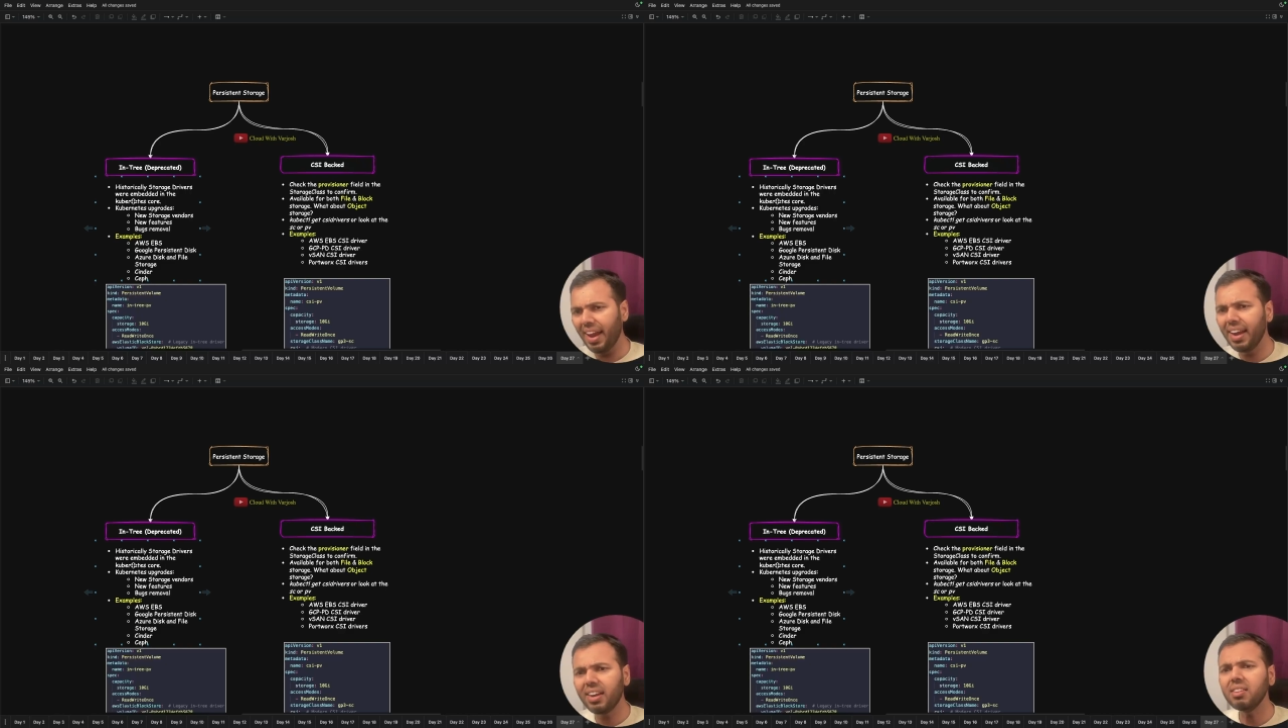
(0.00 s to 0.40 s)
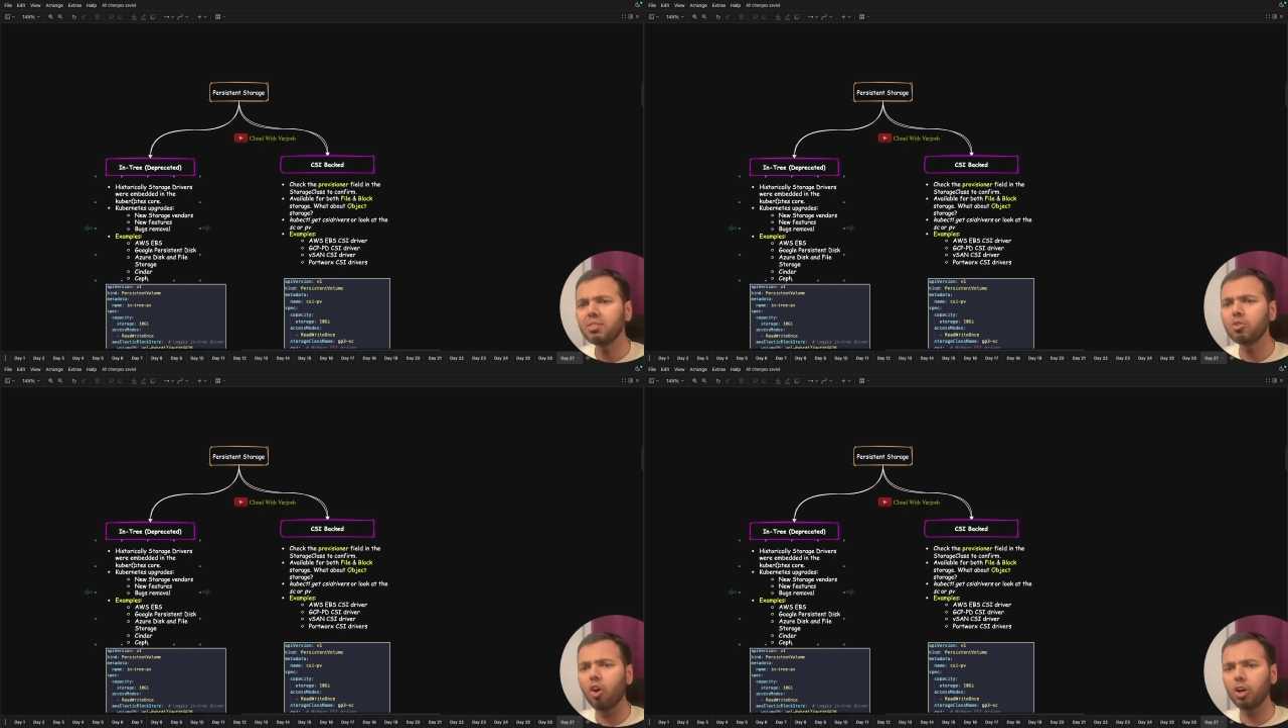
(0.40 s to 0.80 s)
It
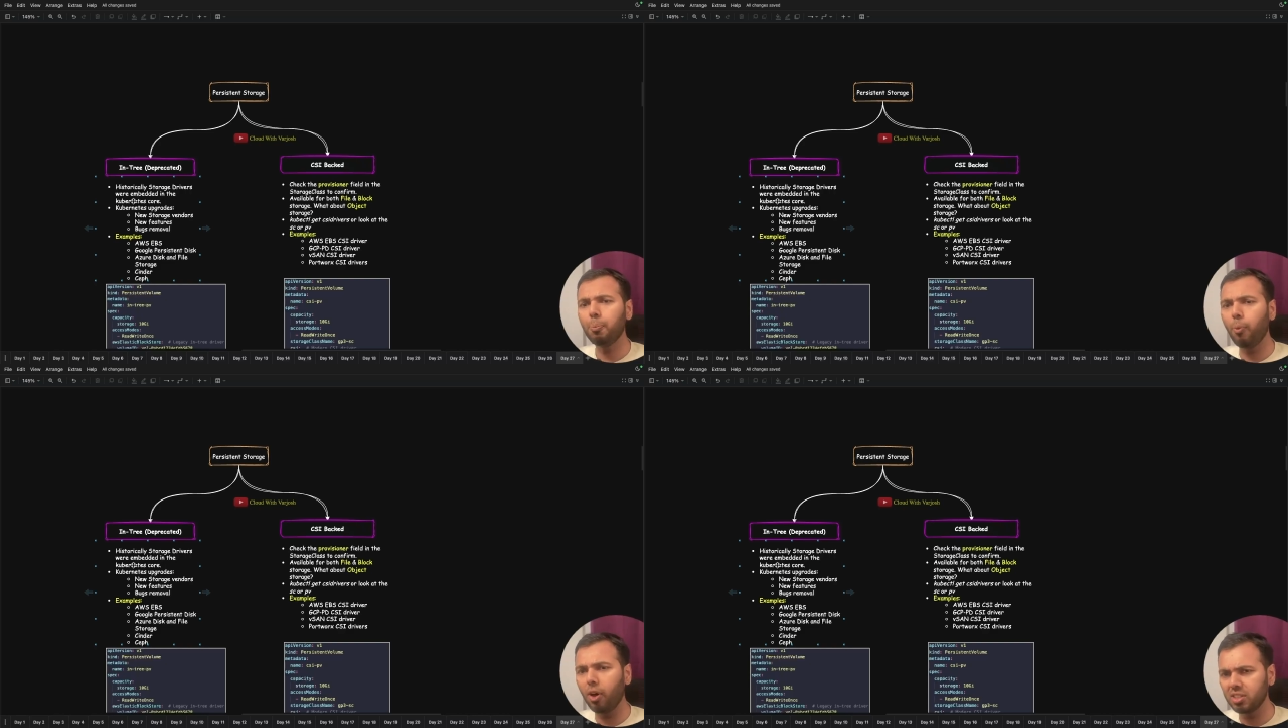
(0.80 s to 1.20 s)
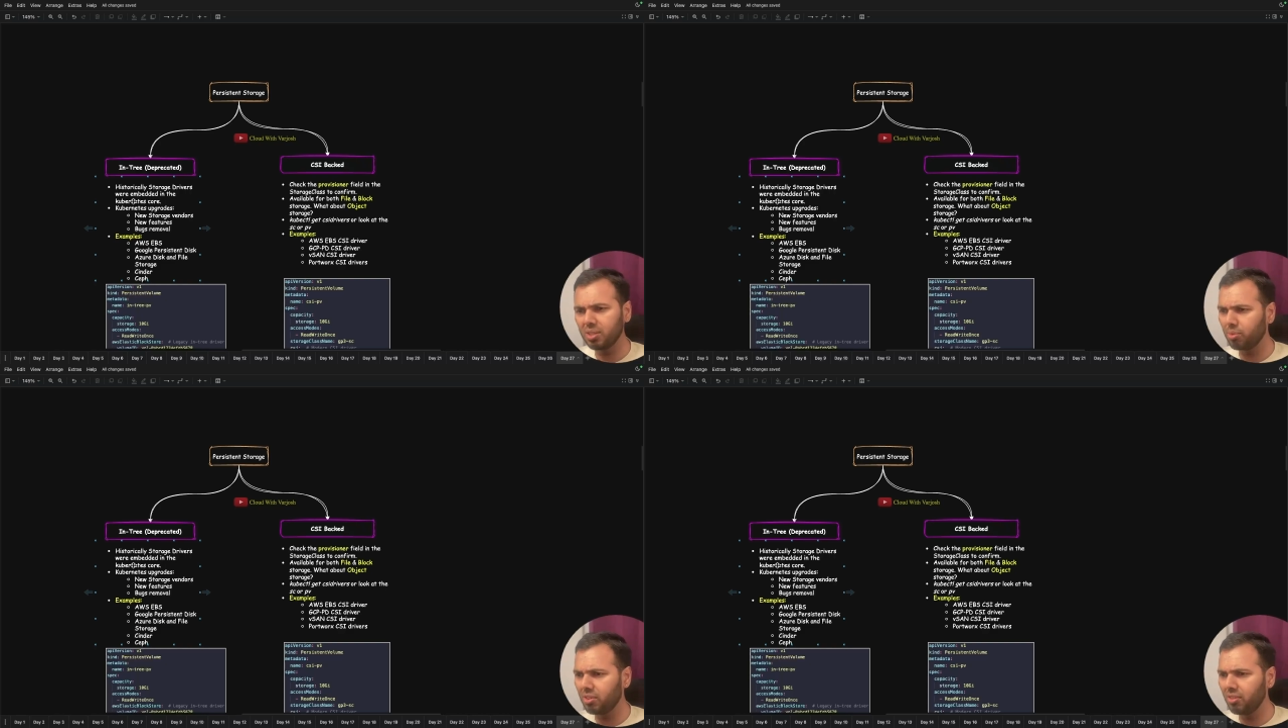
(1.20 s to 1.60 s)
is not
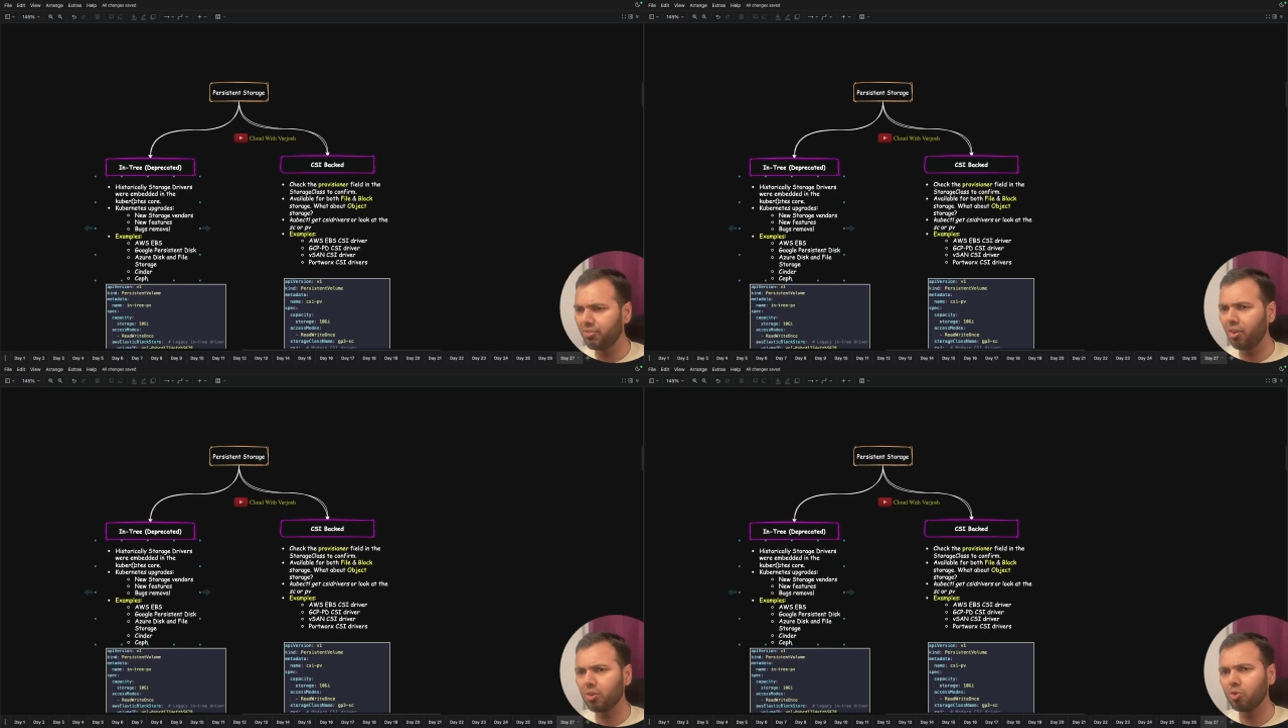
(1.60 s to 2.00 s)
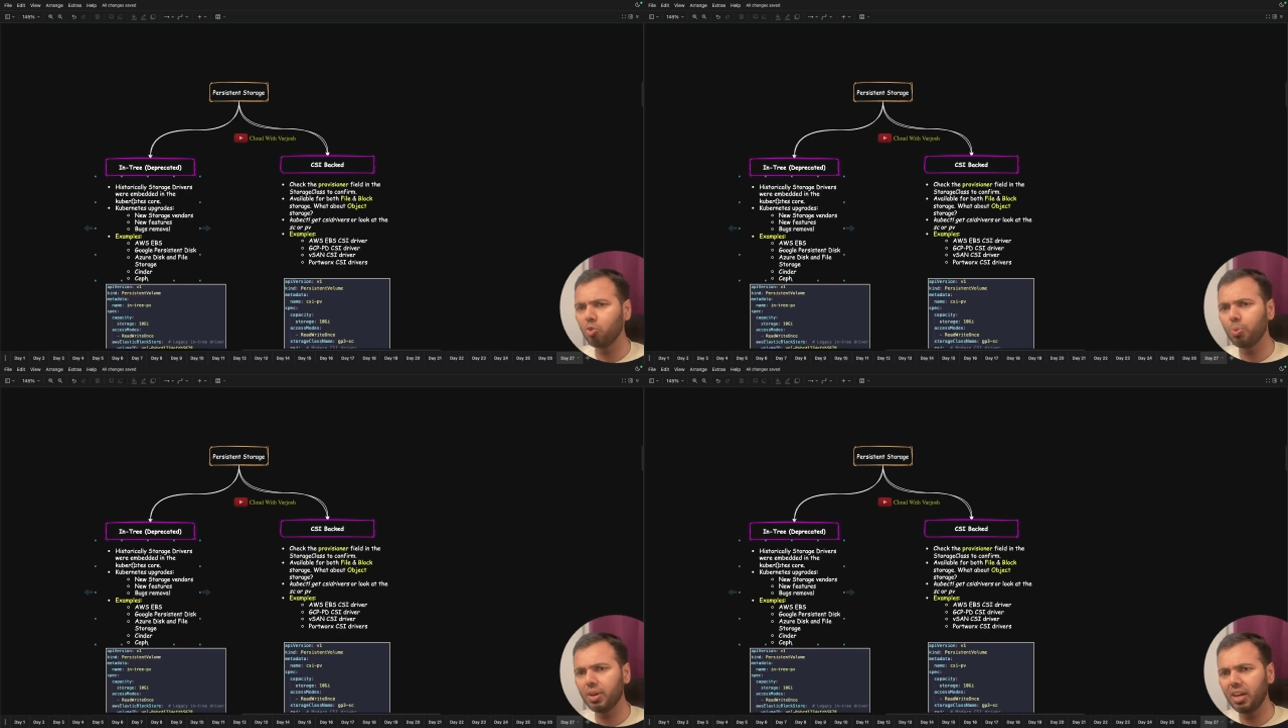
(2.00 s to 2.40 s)
possible for
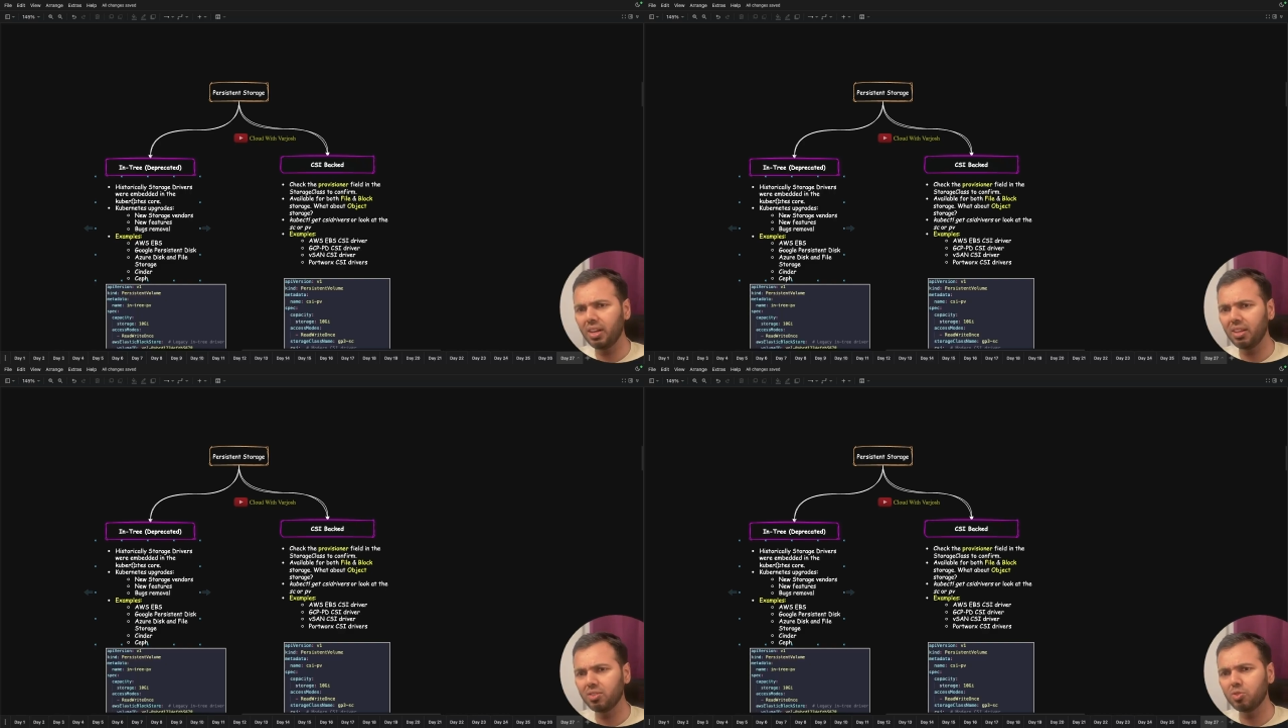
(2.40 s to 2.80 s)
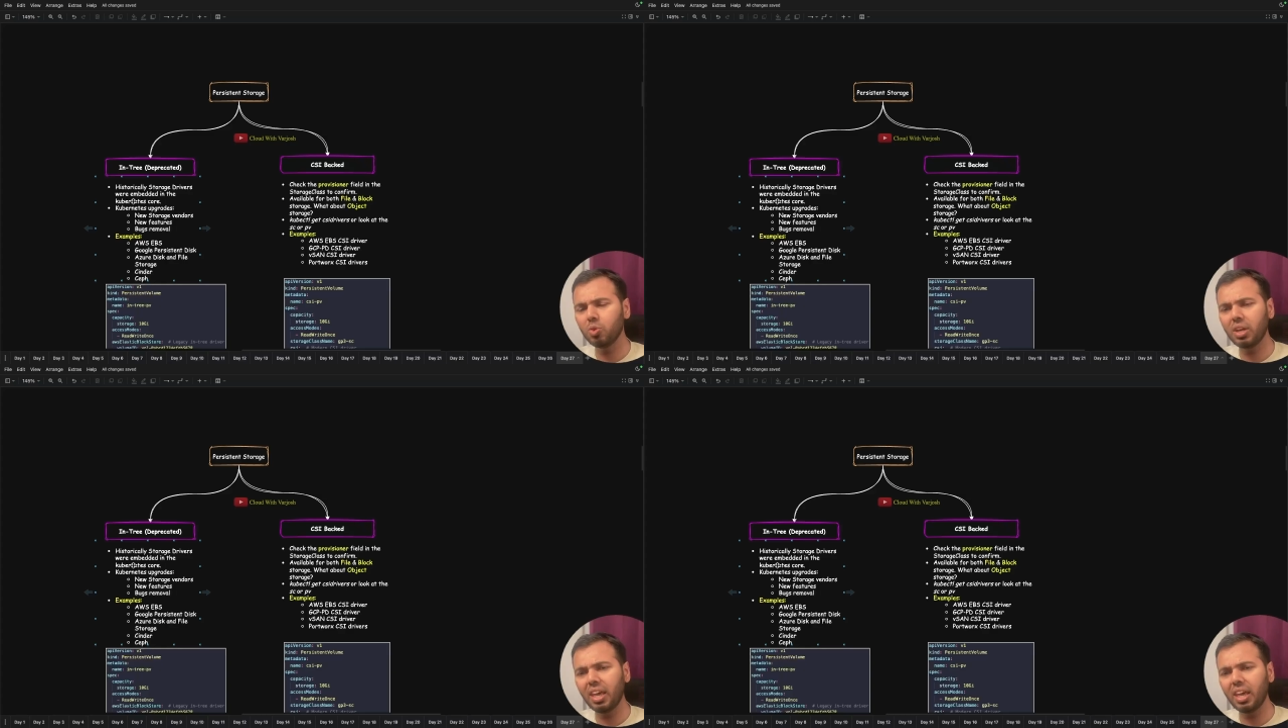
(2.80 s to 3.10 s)
Kubernetes to